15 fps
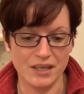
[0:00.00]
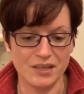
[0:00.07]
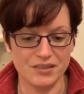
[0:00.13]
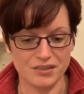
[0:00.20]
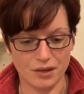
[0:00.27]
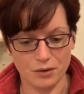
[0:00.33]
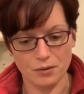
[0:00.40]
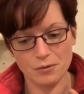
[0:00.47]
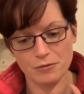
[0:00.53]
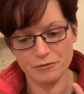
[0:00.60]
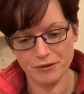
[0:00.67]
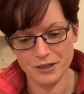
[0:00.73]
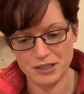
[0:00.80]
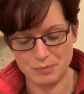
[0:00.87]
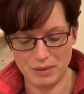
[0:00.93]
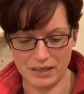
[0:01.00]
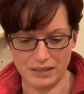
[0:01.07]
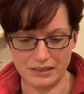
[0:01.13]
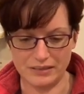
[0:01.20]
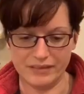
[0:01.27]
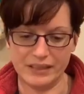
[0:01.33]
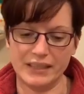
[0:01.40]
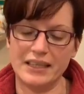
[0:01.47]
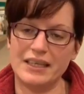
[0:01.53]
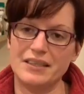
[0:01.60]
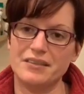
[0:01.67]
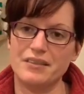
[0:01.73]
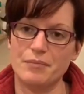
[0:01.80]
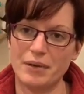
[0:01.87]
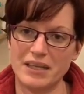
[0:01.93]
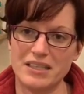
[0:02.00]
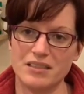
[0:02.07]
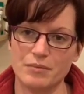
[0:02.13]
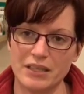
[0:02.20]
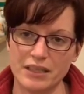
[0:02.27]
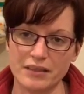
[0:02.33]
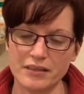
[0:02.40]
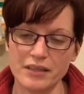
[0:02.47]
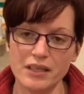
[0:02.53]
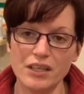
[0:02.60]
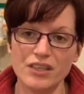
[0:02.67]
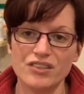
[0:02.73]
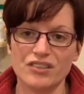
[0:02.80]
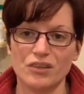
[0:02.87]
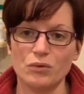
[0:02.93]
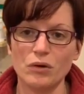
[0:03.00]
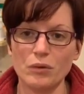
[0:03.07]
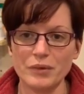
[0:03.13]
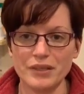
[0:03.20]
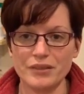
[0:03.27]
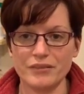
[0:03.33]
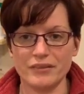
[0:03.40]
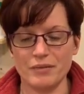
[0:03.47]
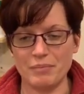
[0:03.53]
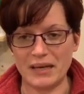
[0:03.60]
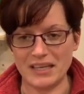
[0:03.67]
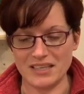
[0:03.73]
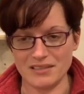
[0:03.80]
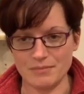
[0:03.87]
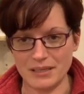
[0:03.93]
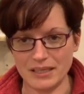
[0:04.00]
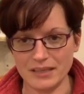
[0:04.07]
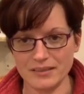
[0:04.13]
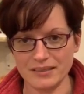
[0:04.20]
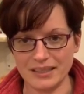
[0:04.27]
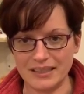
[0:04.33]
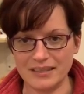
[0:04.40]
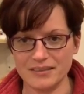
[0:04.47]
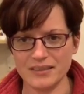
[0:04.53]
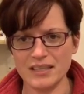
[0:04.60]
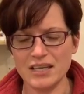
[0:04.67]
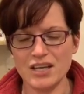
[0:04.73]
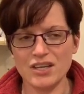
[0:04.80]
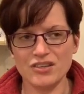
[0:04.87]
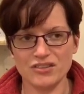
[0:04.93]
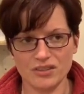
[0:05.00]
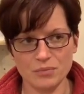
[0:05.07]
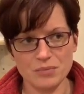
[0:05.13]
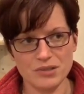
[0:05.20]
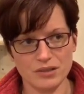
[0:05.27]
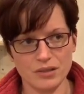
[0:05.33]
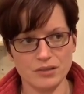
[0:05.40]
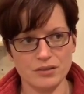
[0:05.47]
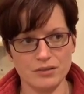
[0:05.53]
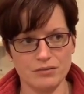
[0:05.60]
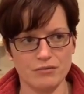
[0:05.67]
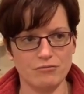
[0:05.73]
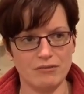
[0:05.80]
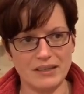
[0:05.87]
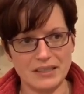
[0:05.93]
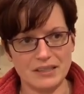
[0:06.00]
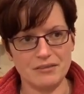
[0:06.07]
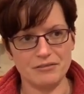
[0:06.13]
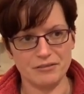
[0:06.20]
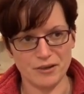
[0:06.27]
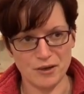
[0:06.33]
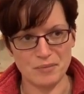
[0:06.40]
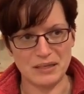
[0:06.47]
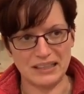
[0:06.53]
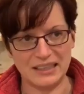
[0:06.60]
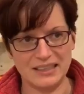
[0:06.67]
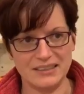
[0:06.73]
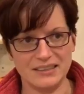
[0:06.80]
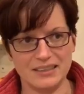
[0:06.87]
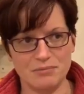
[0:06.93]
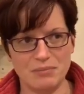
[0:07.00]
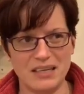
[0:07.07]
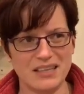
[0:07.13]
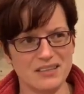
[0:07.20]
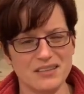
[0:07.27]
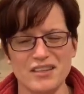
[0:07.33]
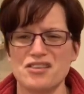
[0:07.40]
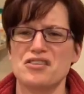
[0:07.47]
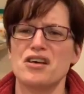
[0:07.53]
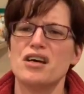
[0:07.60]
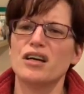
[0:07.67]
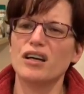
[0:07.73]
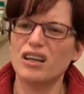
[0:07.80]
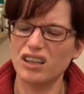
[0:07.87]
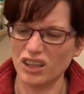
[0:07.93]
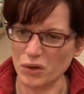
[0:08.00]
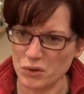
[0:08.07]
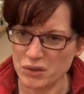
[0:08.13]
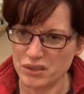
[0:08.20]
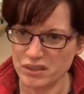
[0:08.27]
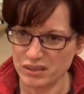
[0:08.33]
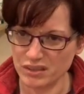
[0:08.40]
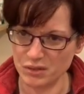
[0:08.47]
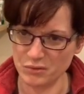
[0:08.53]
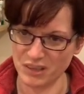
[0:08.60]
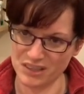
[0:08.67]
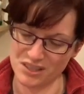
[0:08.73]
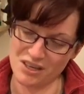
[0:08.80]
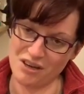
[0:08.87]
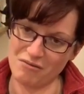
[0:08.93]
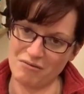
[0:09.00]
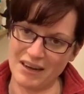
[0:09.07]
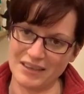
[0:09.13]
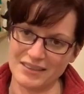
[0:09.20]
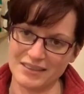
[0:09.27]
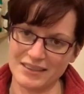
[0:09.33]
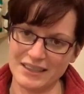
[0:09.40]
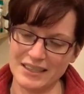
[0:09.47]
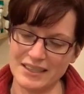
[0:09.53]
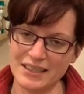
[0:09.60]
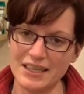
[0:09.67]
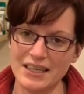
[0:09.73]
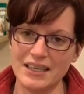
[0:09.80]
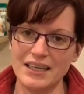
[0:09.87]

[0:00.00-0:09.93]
So first part of it is the base mix. So what we use for the base mix is some sort of ready formulated mix that's close to what rats need.